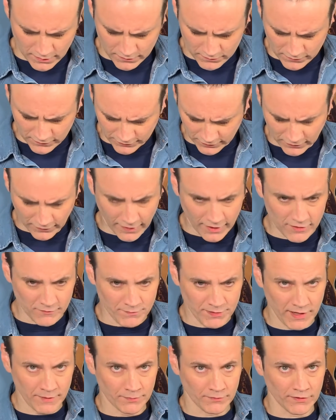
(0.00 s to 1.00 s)
there's a lot of
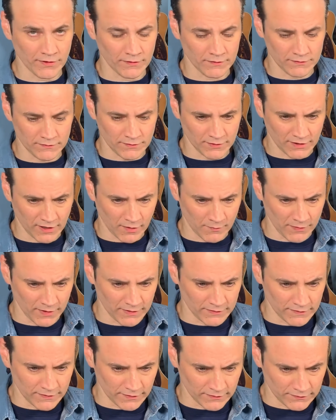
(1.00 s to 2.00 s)
people that come
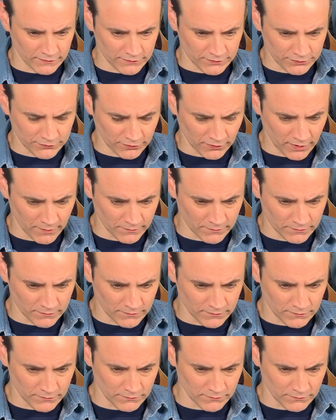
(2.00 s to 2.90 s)
in that strum